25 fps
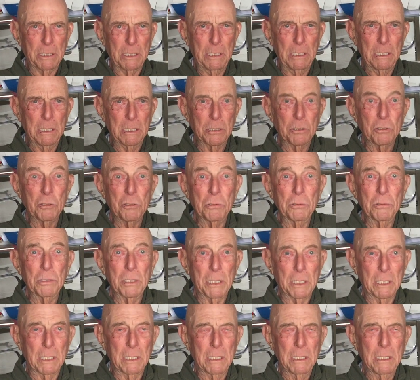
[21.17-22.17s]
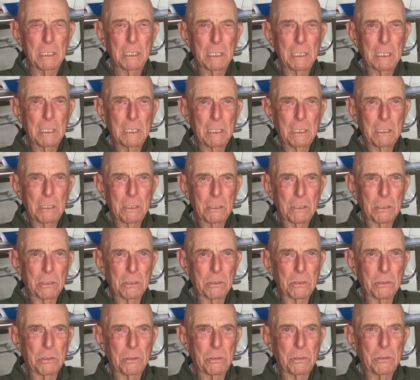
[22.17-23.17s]
and Zuniga,
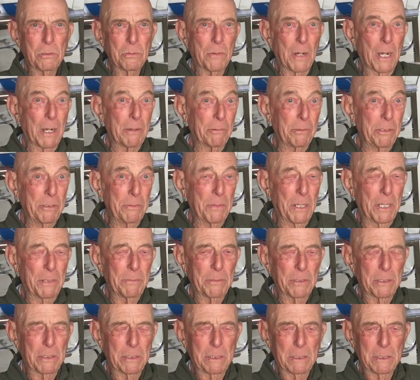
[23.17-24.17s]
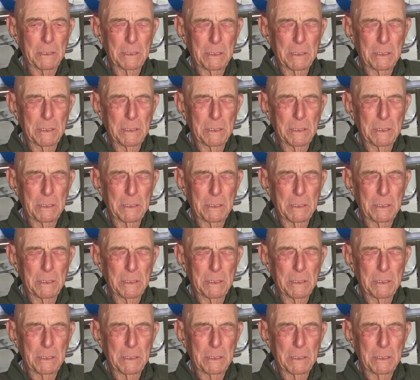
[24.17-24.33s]
whom I remember.